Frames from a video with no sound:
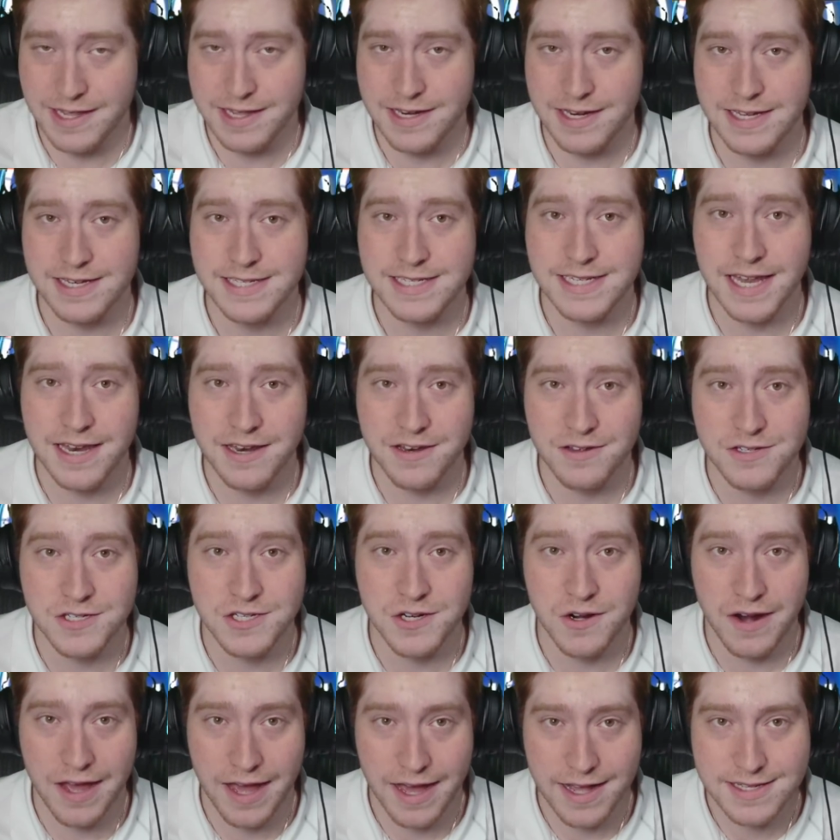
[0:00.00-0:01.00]
a Nintendo
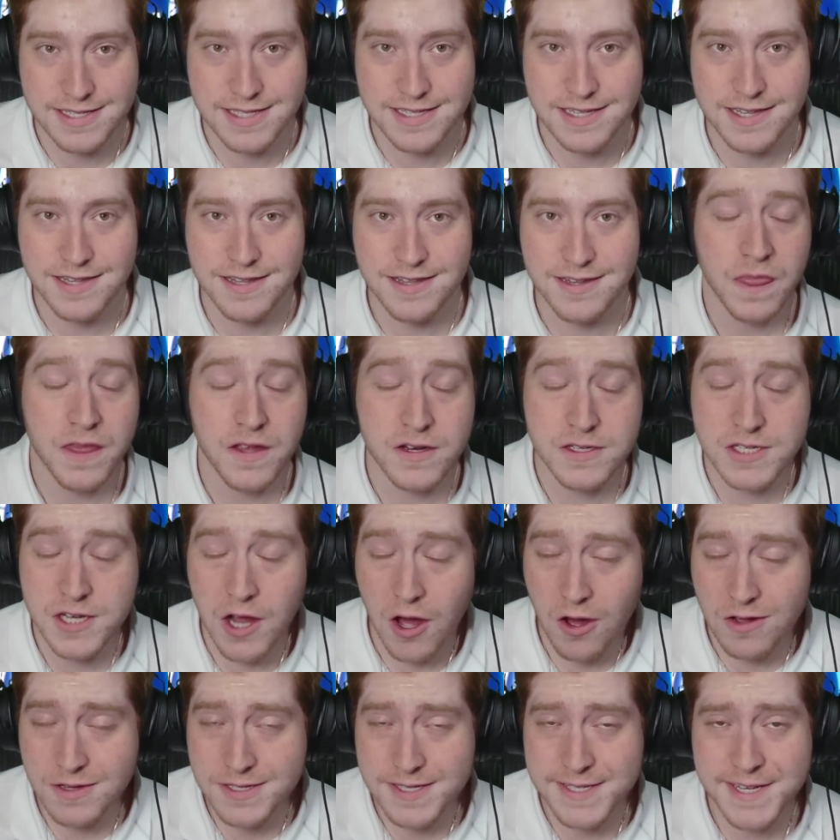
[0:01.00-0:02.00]
Direct. There's
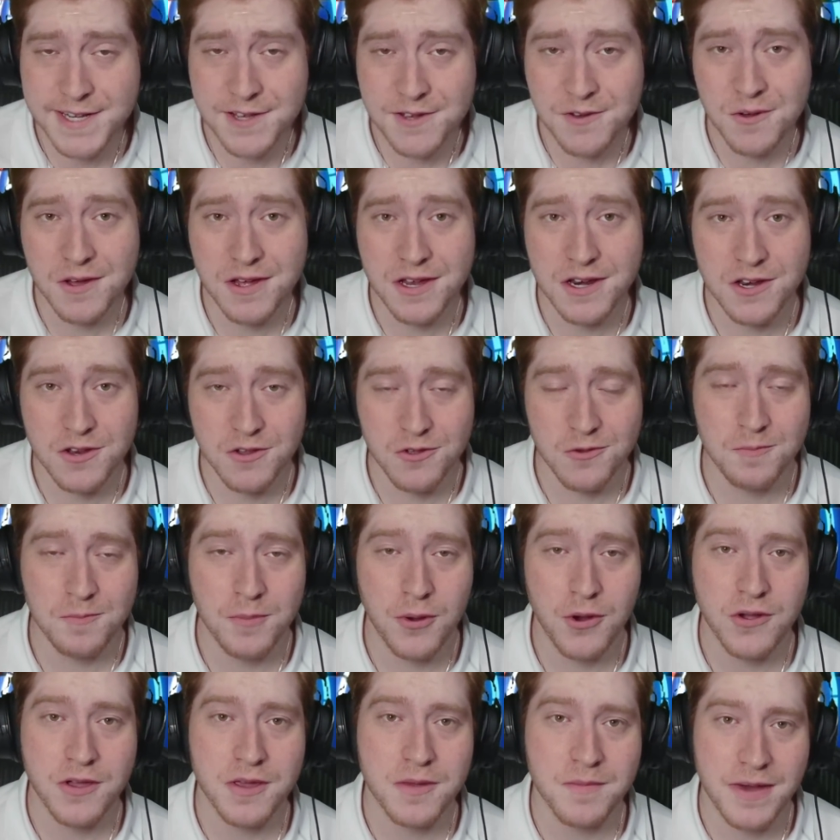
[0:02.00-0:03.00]
also a new
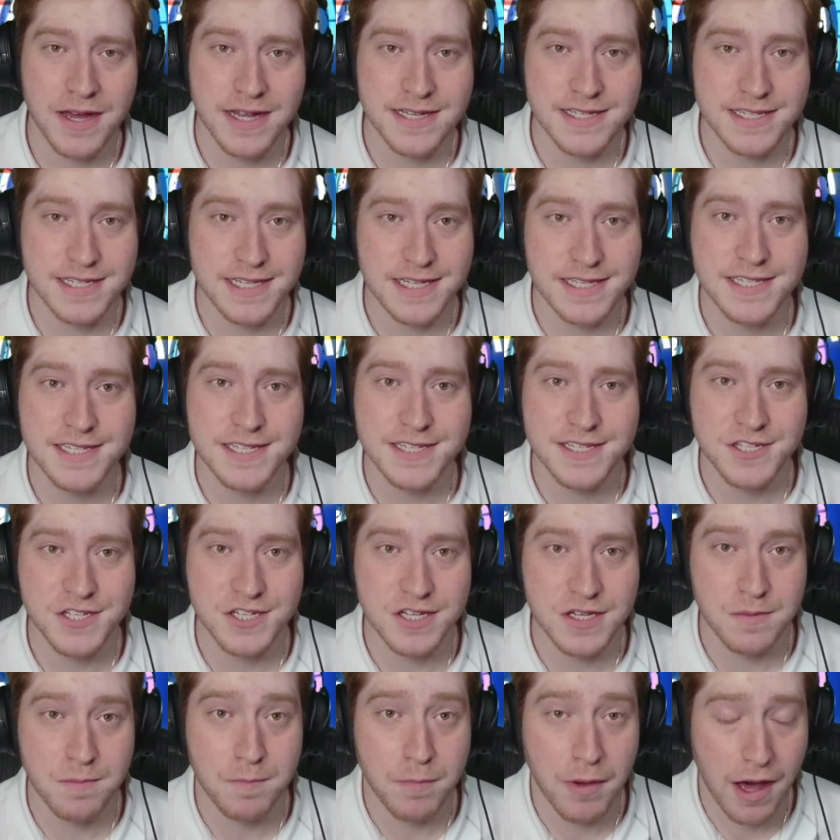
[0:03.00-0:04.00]
Pokemon
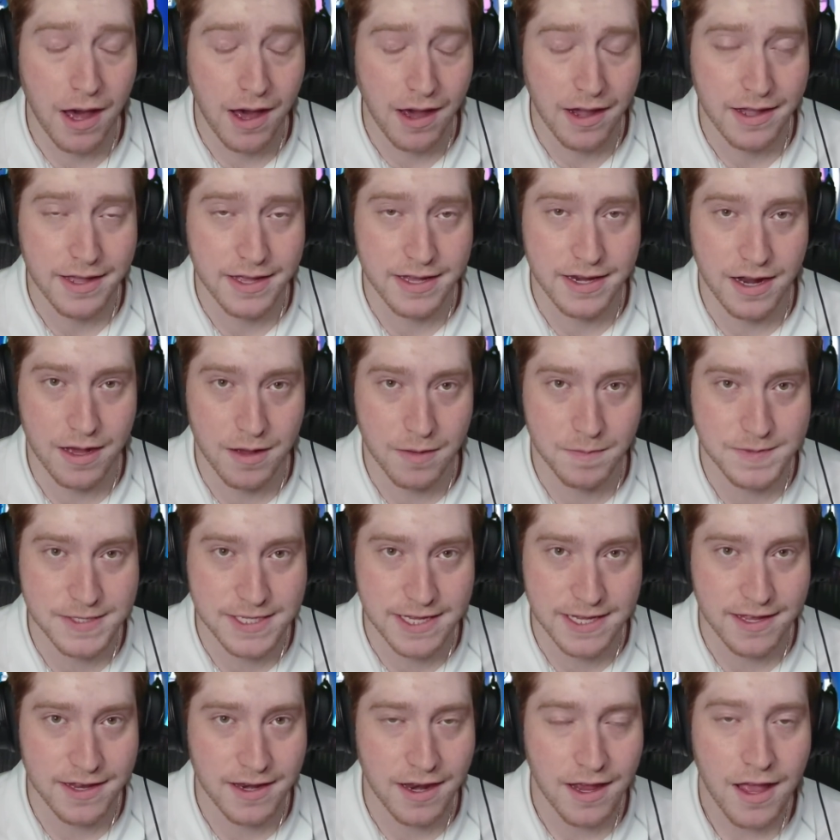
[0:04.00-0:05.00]
TCG Pocket
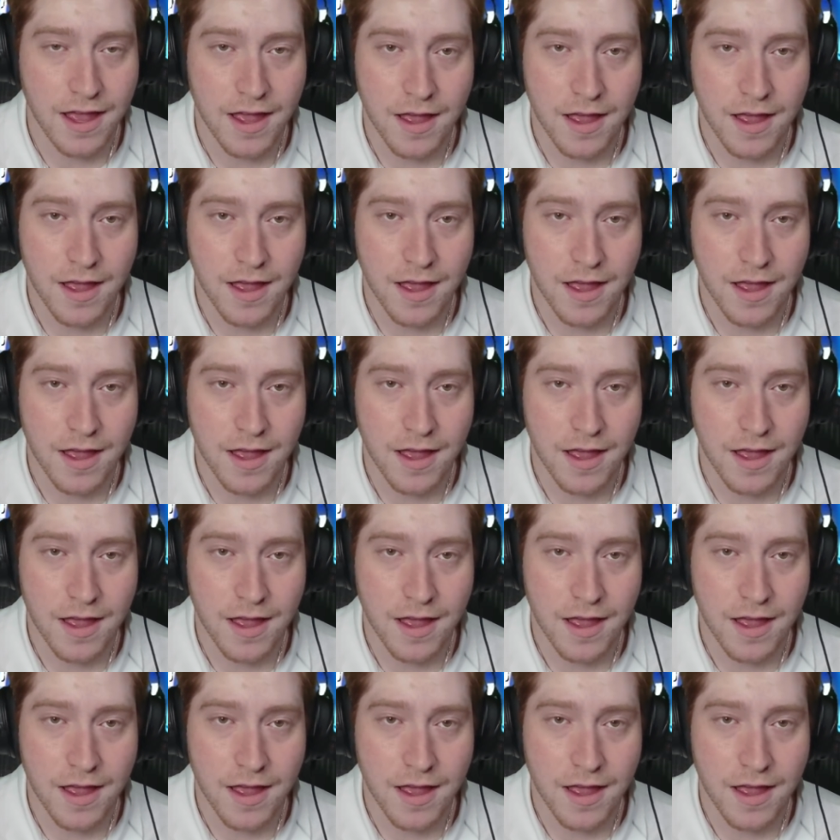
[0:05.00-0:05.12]
update,